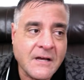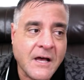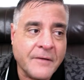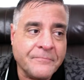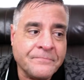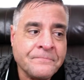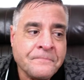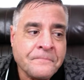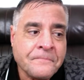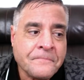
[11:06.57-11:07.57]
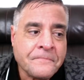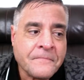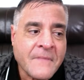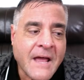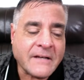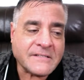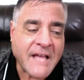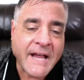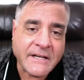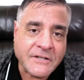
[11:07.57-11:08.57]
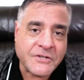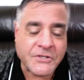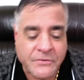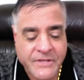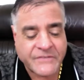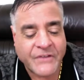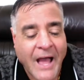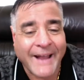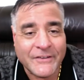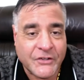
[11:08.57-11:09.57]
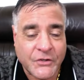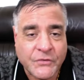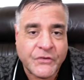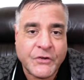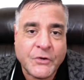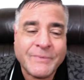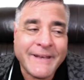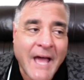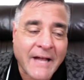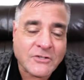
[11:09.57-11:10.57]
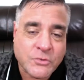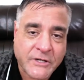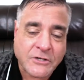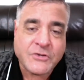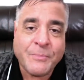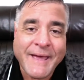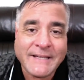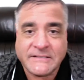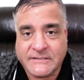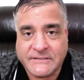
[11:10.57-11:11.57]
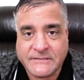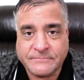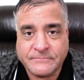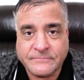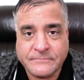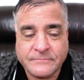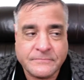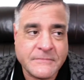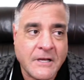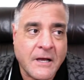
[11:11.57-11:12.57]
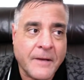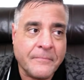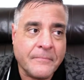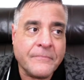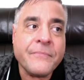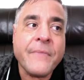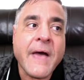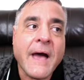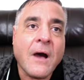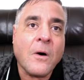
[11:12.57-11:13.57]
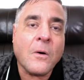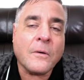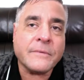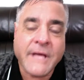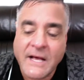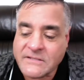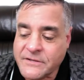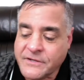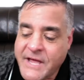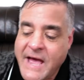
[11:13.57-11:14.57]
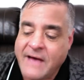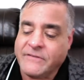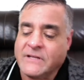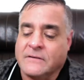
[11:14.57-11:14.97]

um, I decided to do this on YouTube and not Twitter Spaces. Um, now, yeah, so there you have it.